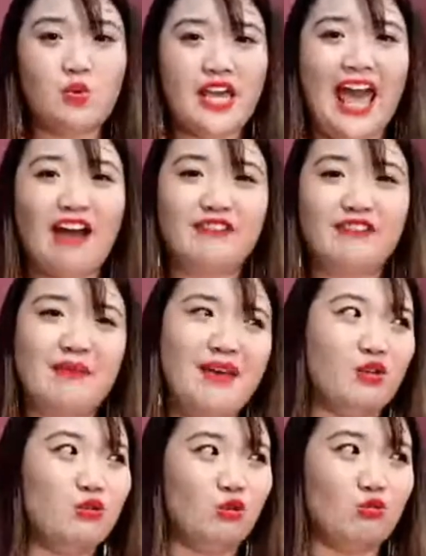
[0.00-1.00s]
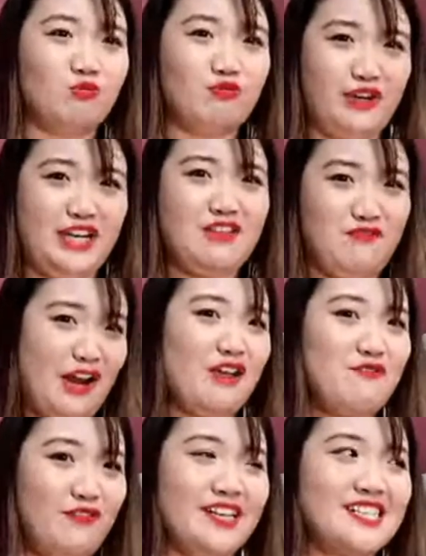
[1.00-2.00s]
have and make you look really very
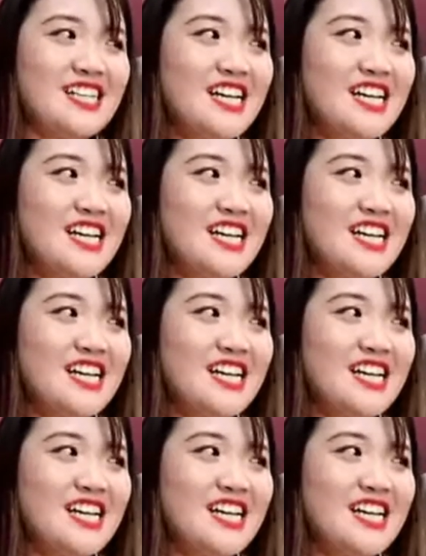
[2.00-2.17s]
fierce.